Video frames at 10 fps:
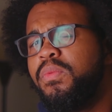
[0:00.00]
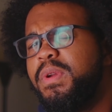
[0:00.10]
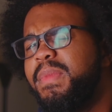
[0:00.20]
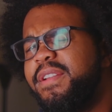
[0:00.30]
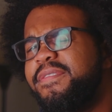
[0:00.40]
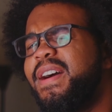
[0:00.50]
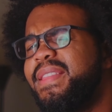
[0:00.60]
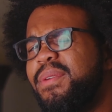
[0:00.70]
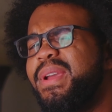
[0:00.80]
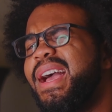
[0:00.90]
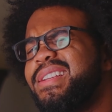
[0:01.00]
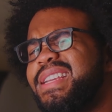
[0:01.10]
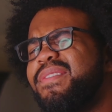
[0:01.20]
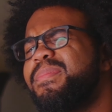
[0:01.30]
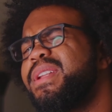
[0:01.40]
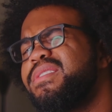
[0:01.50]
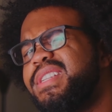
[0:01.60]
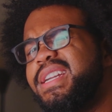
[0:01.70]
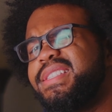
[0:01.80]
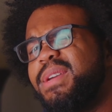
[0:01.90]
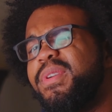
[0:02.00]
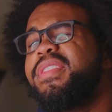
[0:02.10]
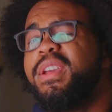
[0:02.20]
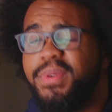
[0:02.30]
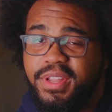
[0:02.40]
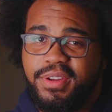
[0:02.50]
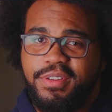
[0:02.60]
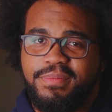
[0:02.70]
we might find that we actually have a better chance than we think we do.